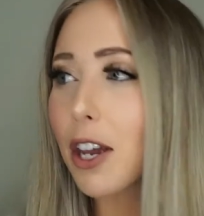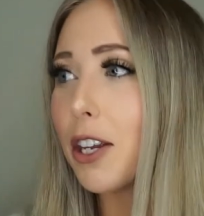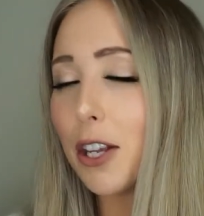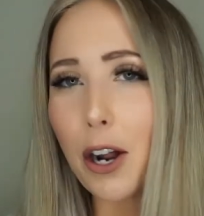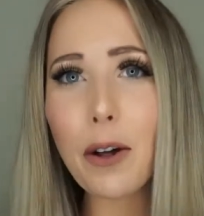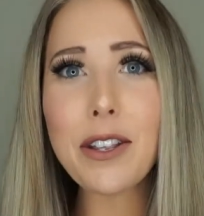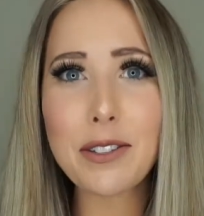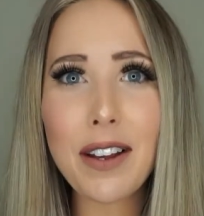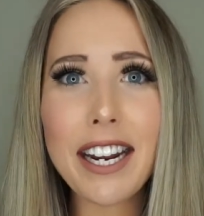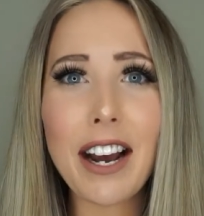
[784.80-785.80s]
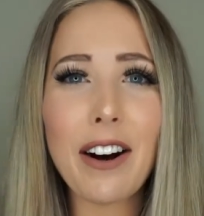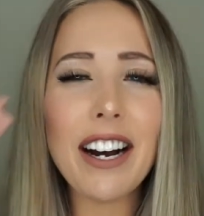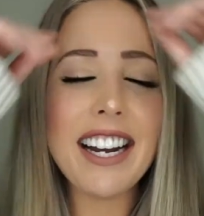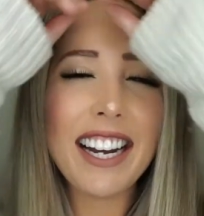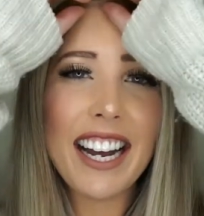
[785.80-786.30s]
You know, this video.
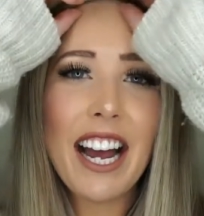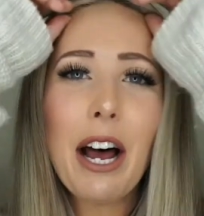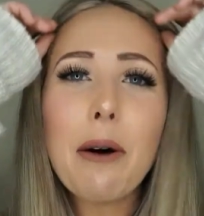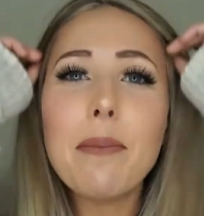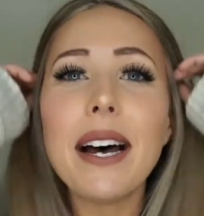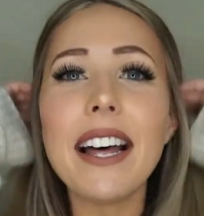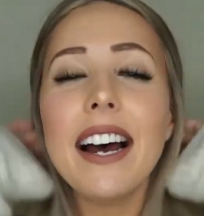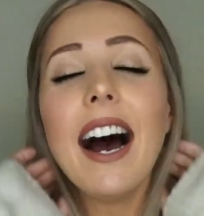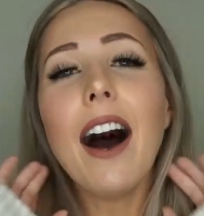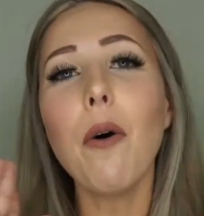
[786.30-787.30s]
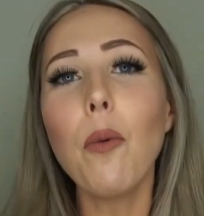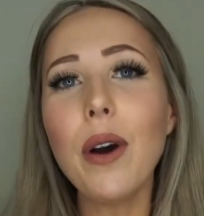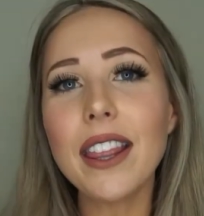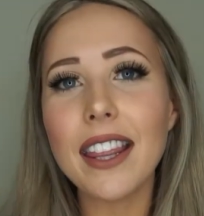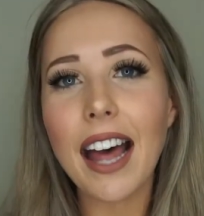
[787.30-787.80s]
But
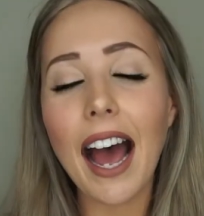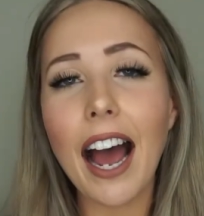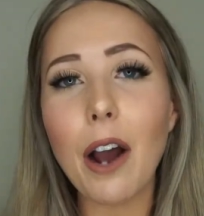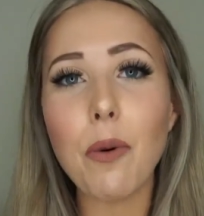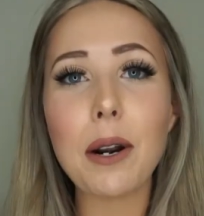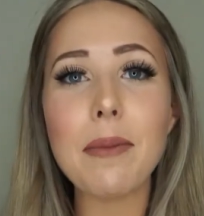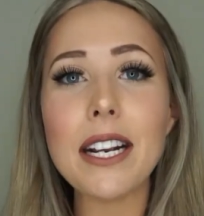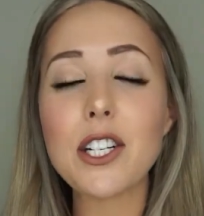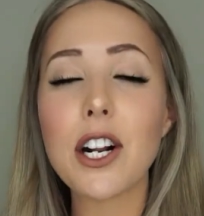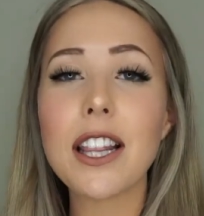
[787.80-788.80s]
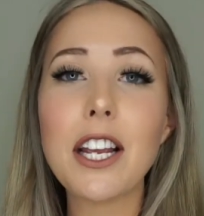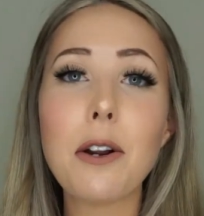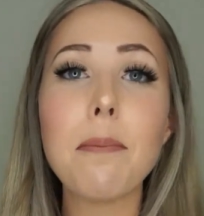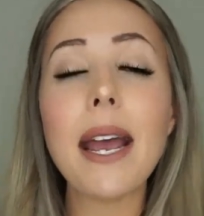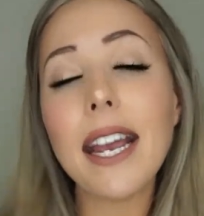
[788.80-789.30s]
with that, I want to make sure that
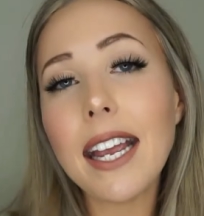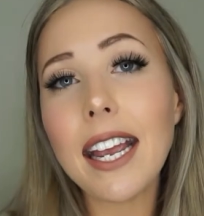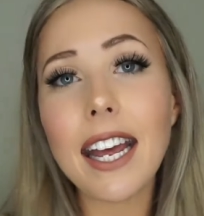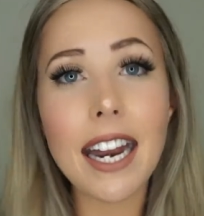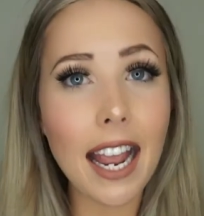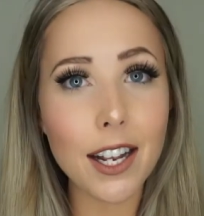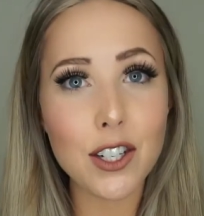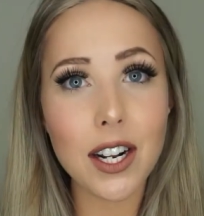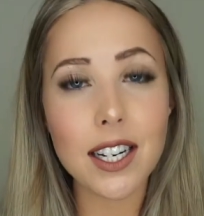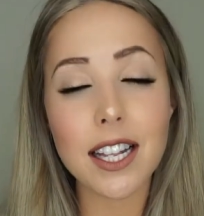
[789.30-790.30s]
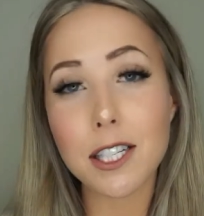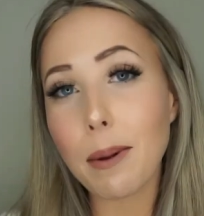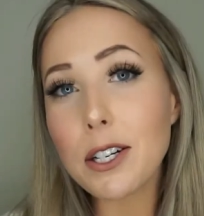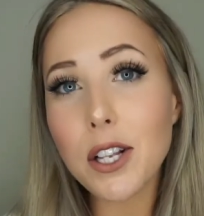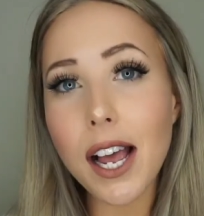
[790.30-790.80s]
you're picking an agent that
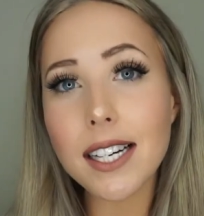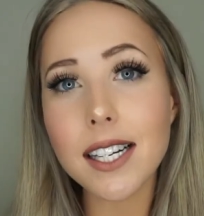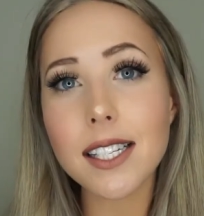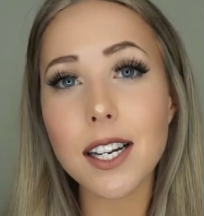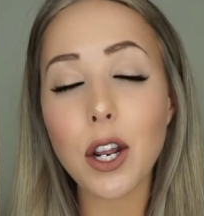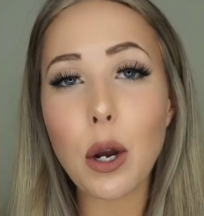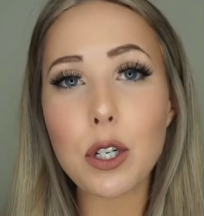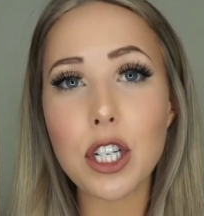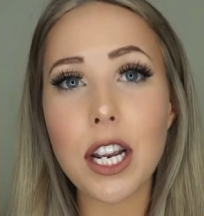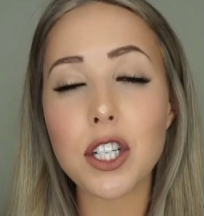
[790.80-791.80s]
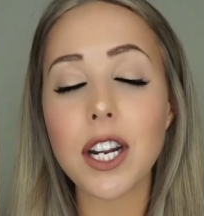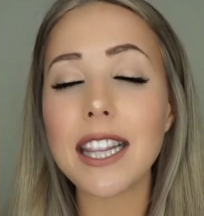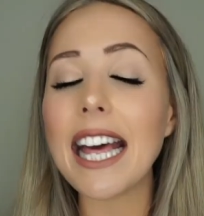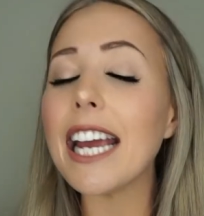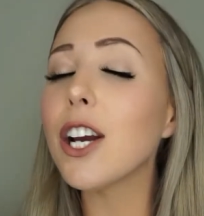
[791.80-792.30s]
specializes in negotiation,
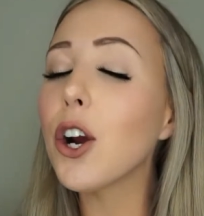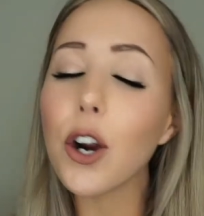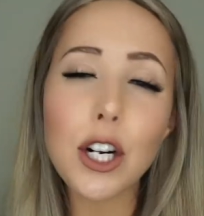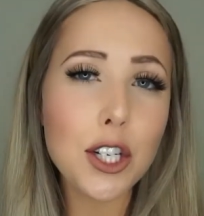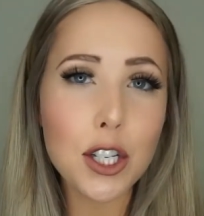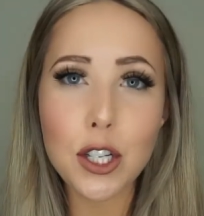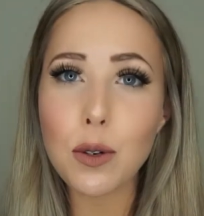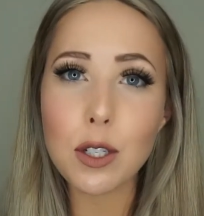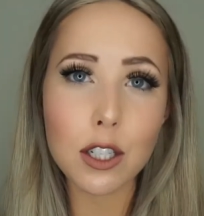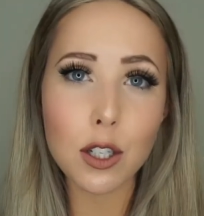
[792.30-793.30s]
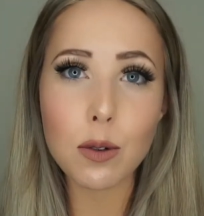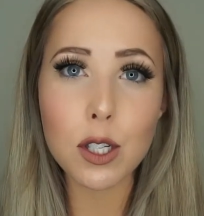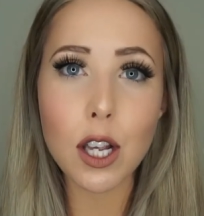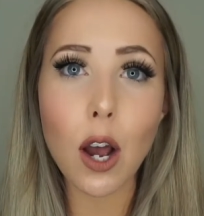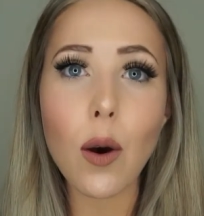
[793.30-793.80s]
that encourages you to do
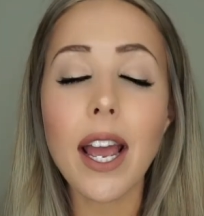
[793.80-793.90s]
so,